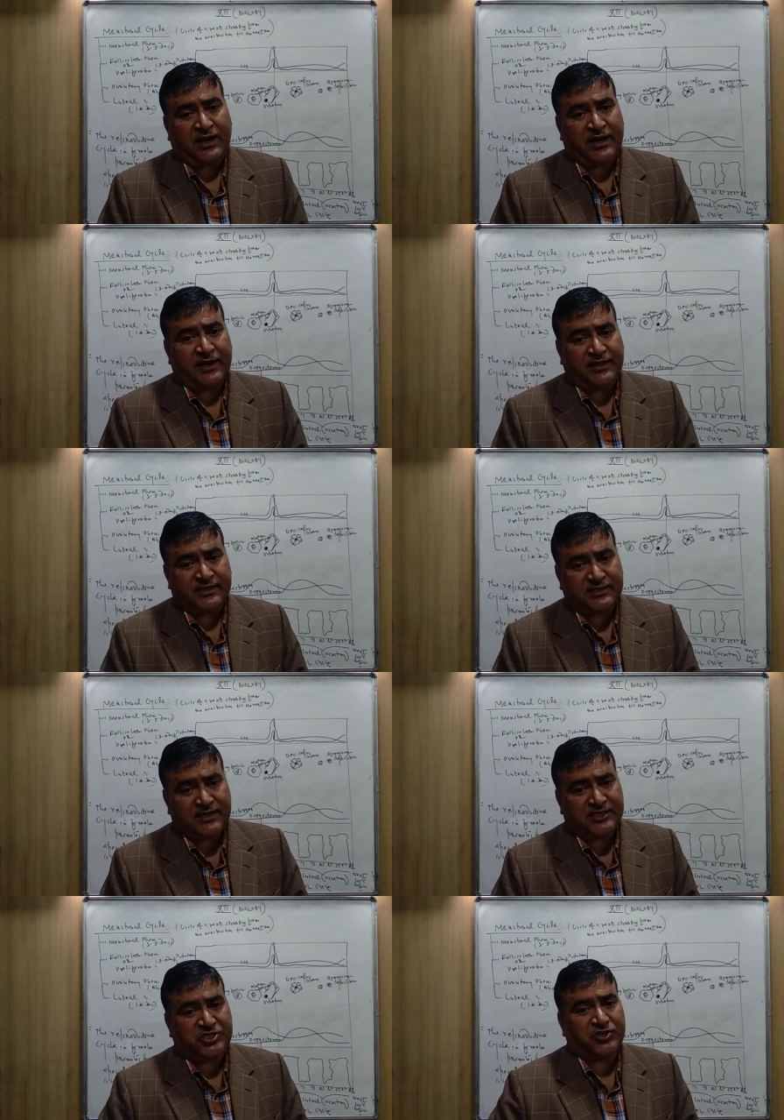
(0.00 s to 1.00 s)
and they
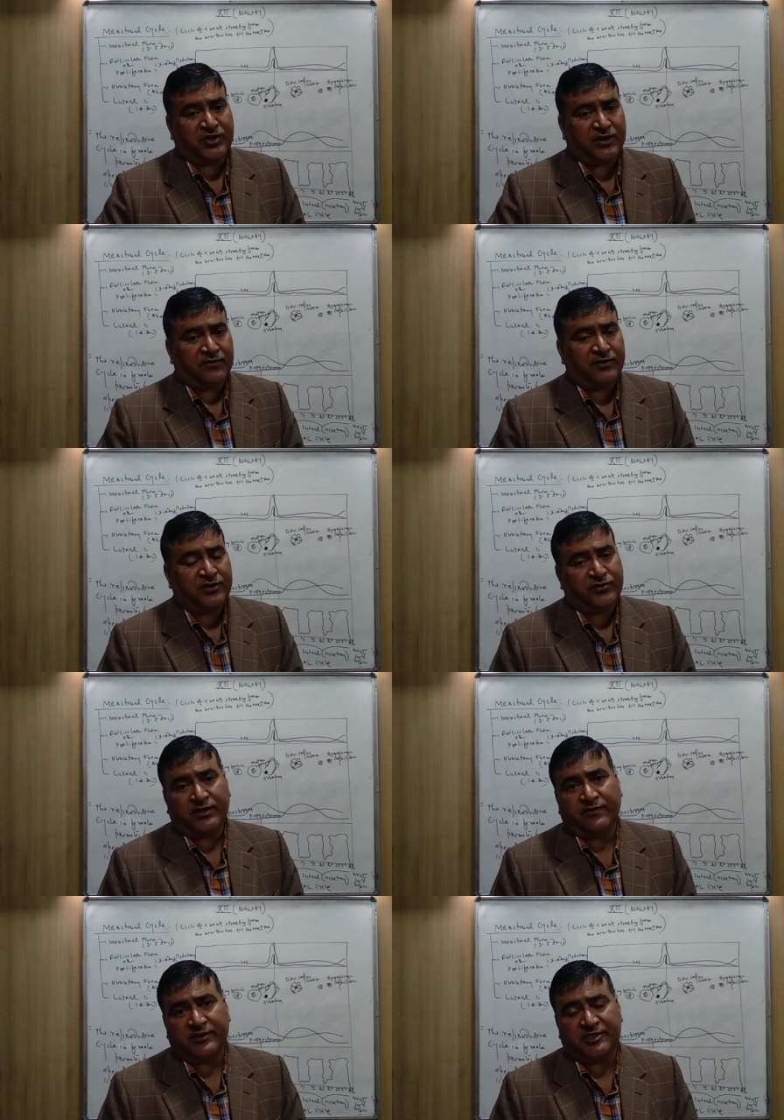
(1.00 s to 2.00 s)
sludged off through
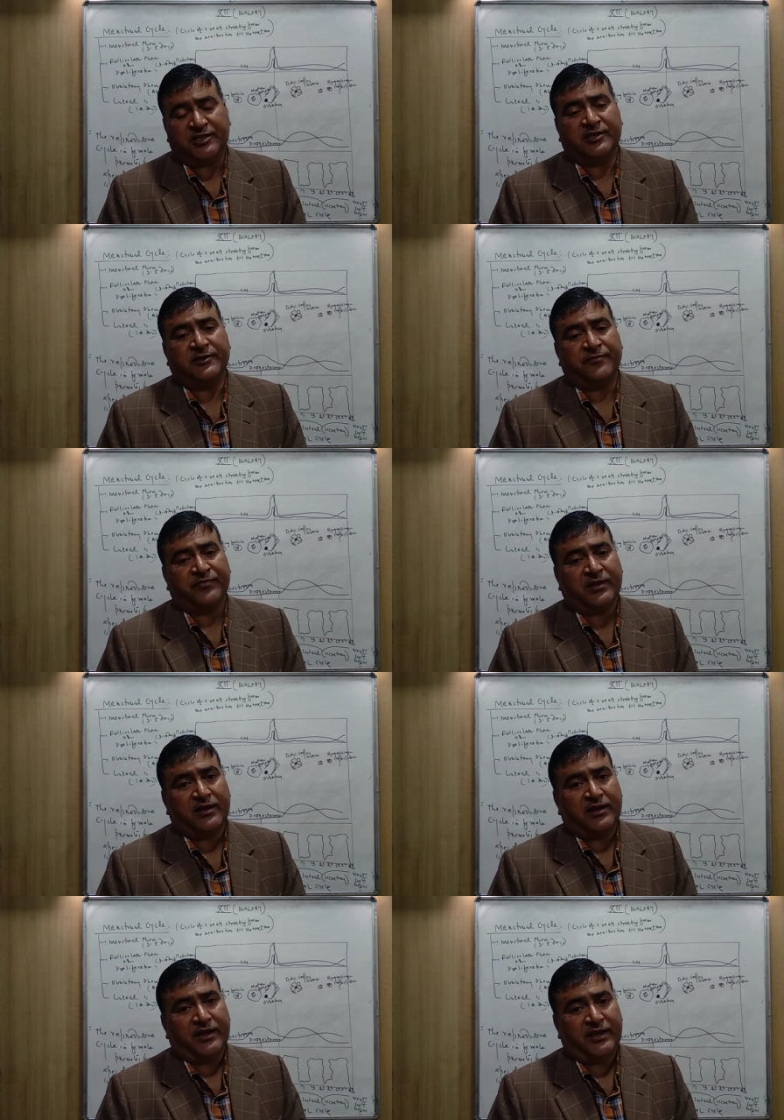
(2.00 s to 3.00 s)
the vagina
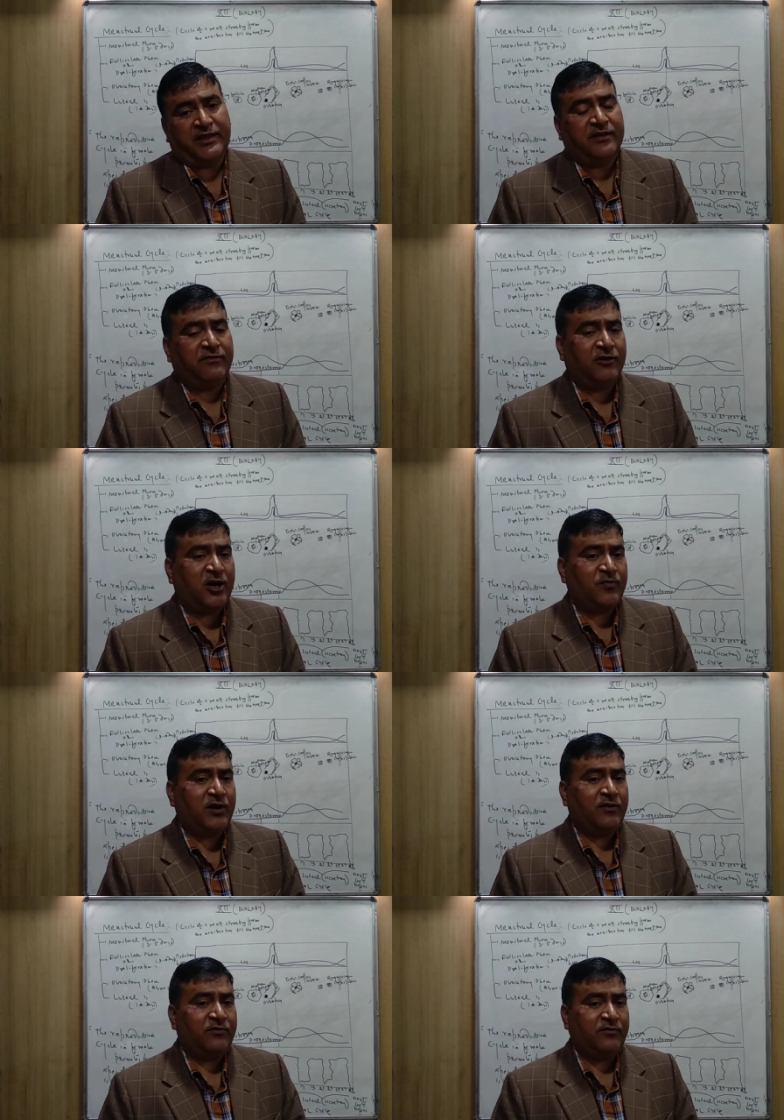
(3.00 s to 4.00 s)
in the form
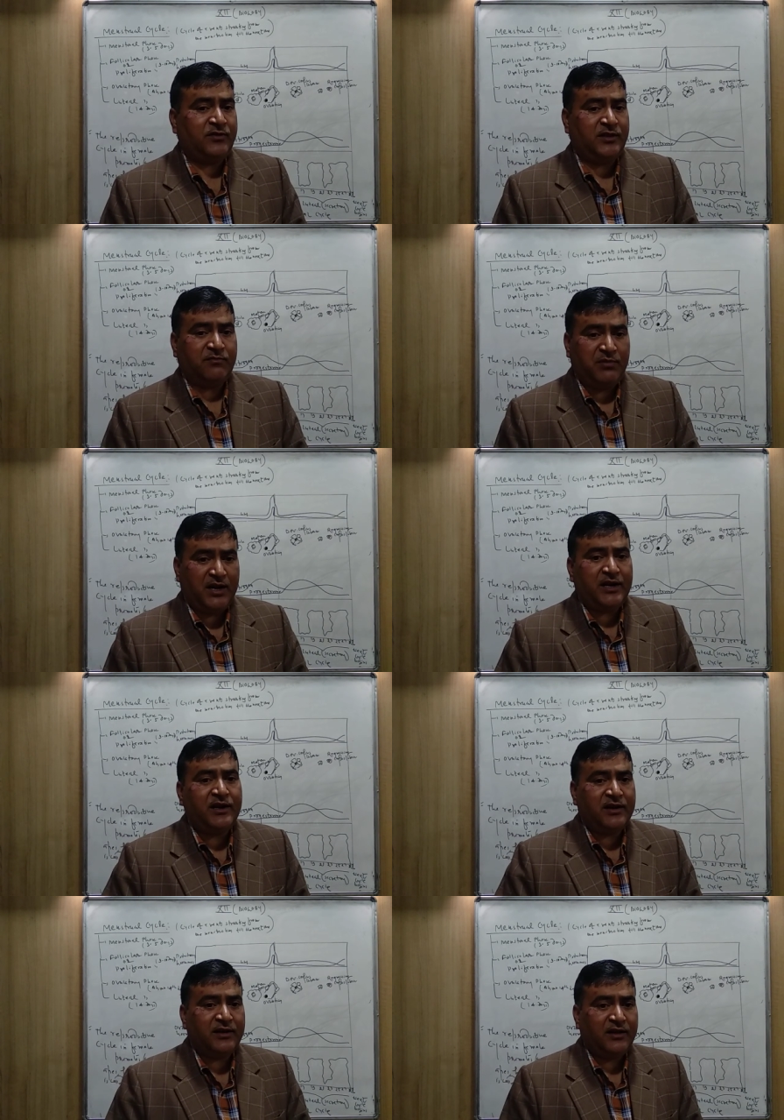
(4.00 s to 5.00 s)
of the
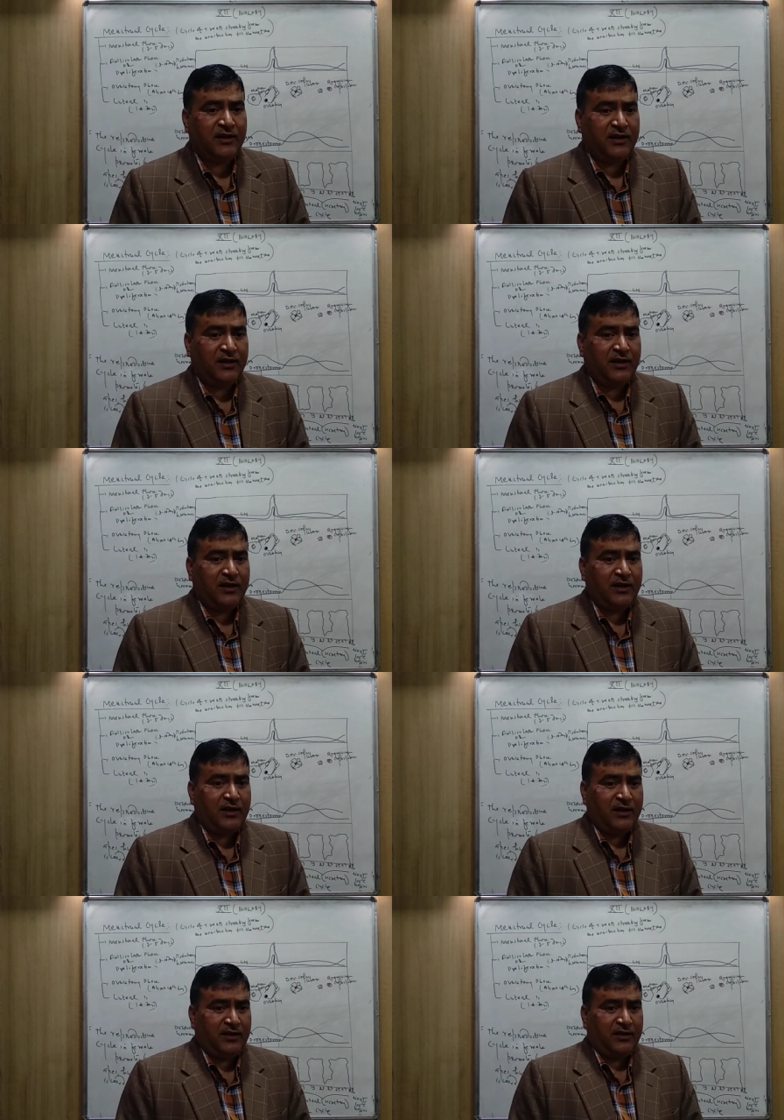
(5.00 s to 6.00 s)
blood.
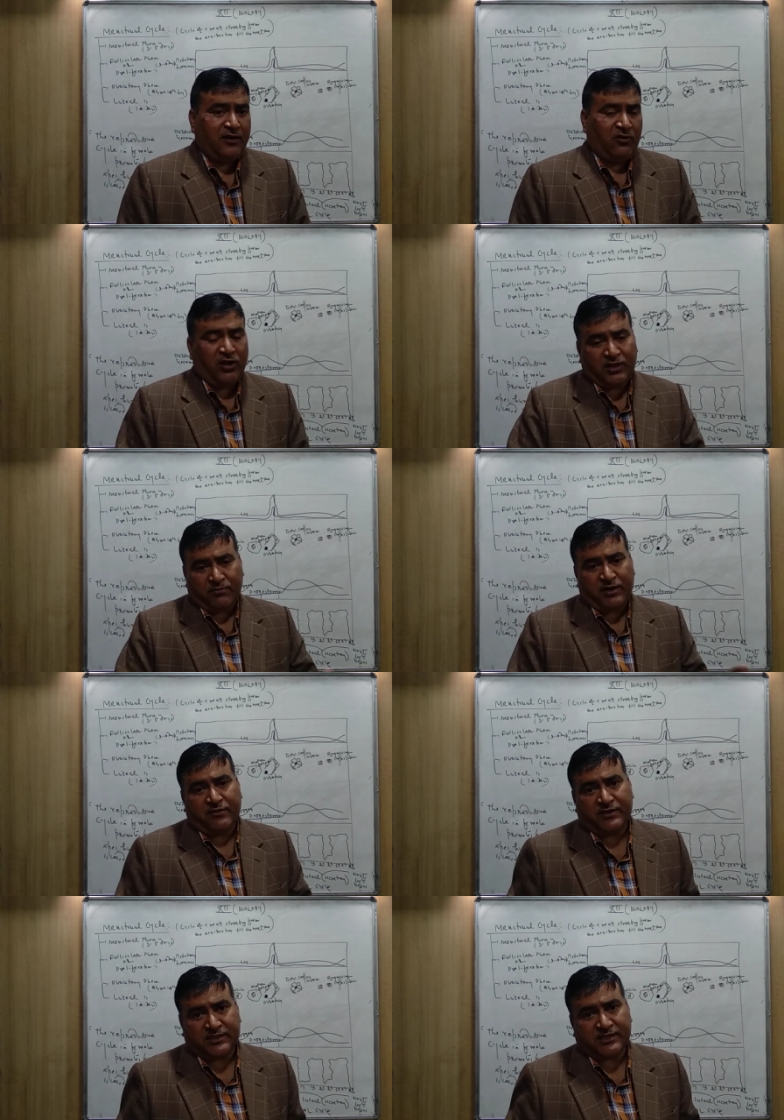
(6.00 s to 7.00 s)
All the
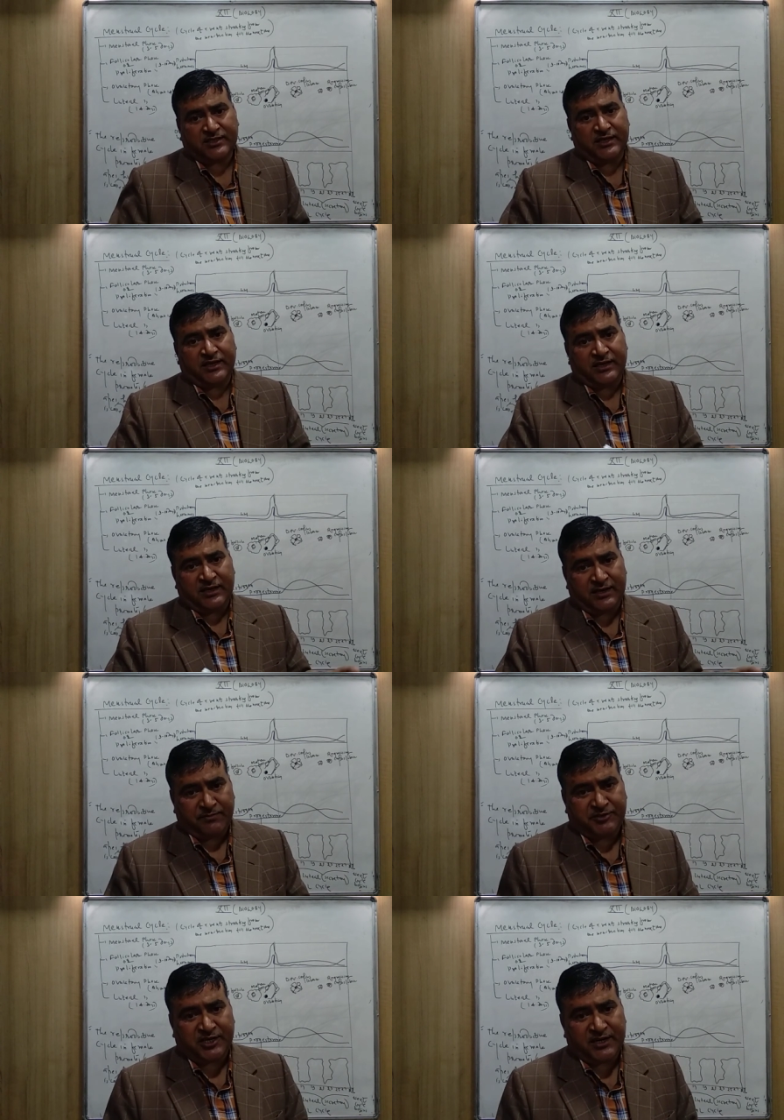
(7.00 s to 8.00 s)
blood vessels, they
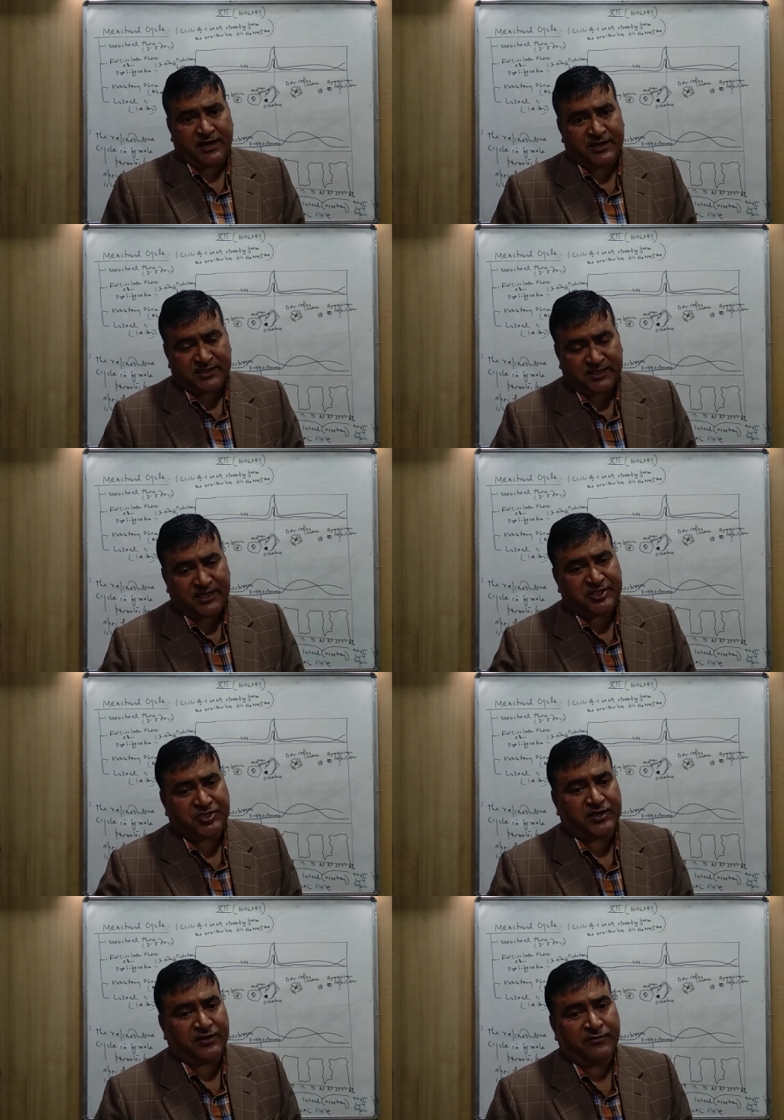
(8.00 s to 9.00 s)
ruptured and sludged
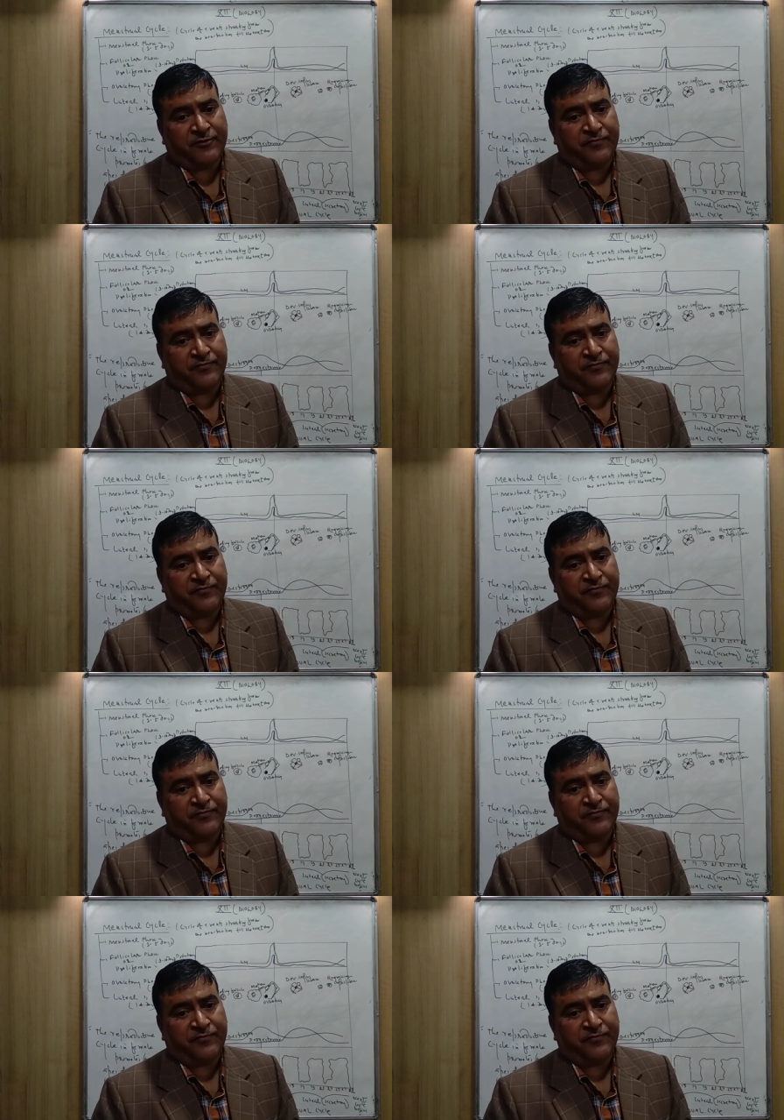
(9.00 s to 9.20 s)
off.